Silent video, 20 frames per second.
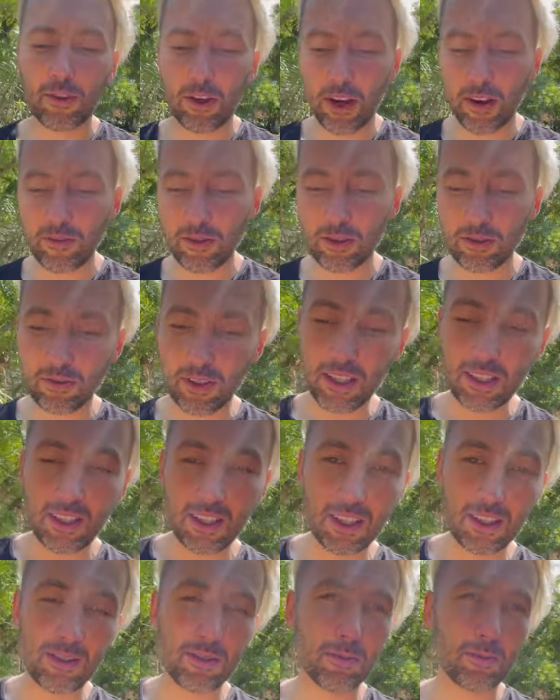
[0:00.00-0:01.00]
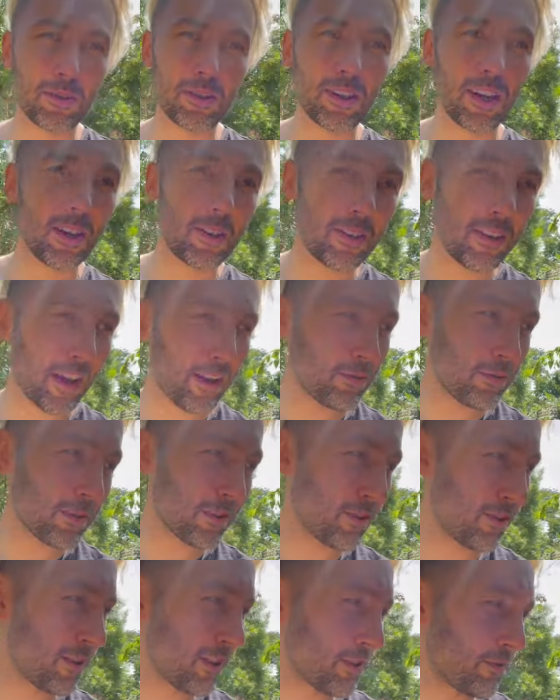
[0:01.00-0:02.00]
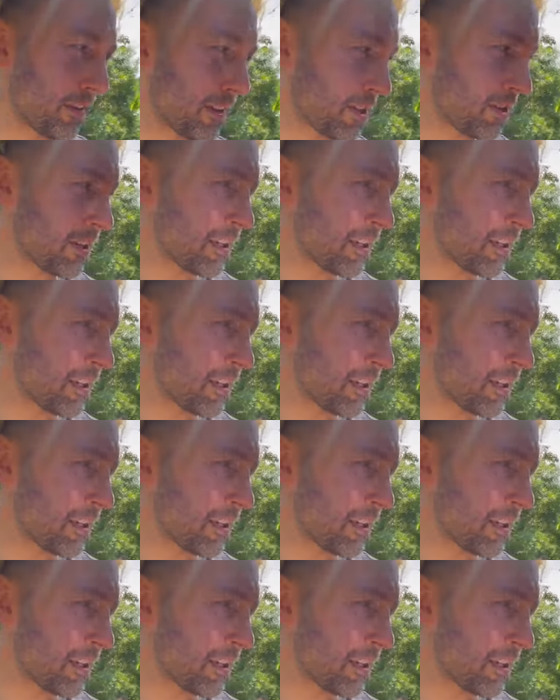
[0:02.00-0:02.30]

you haven't already, I know we're halfway through this video.